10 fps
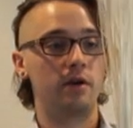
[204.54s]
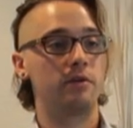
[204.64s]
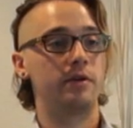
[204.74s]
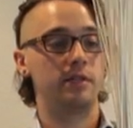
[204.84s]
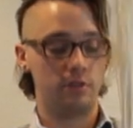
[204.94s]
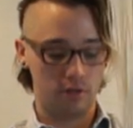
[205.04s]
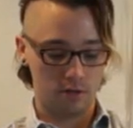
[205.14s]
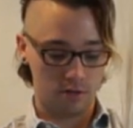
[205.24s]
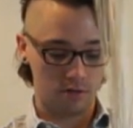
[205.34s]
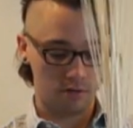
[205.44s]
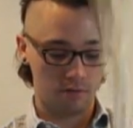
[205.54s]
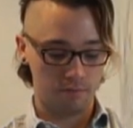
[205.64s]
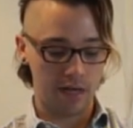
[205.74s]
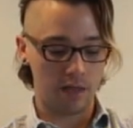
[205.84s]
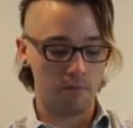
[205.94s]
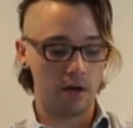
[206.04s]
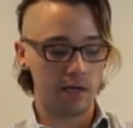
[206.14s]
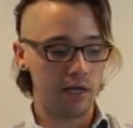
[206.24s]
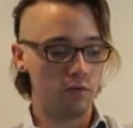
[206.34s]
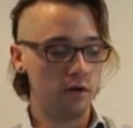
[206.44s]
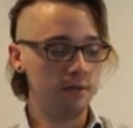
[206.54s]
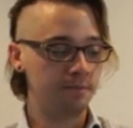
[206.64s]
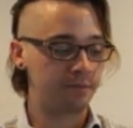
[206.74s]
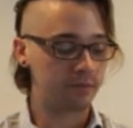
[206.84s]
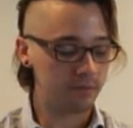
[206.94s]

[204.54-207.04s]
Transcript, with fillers: are going to make them all equal.